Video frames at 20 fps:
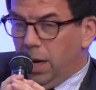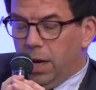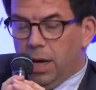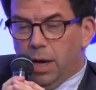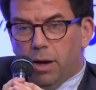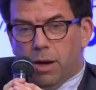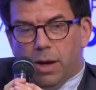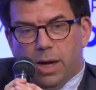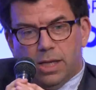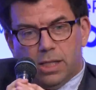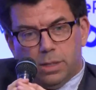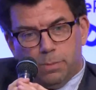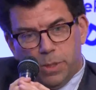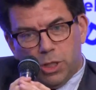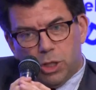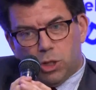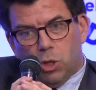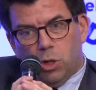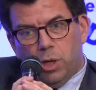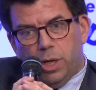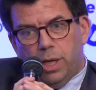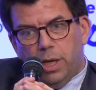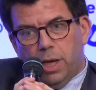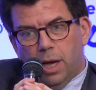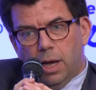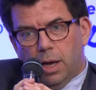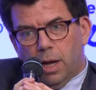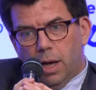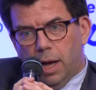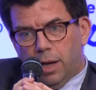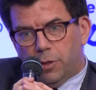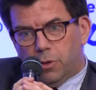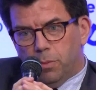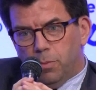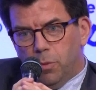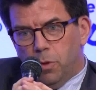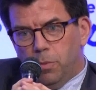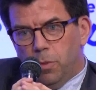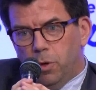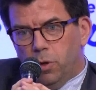especially at a
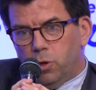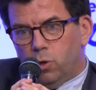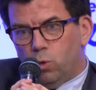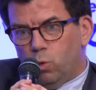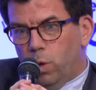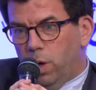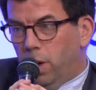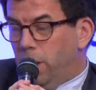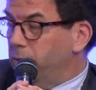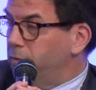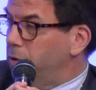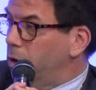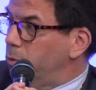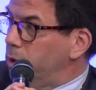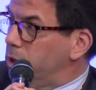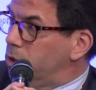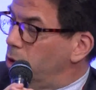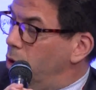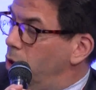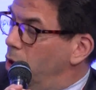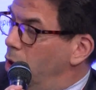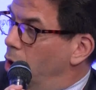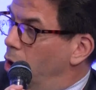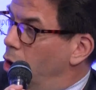moment where there is a,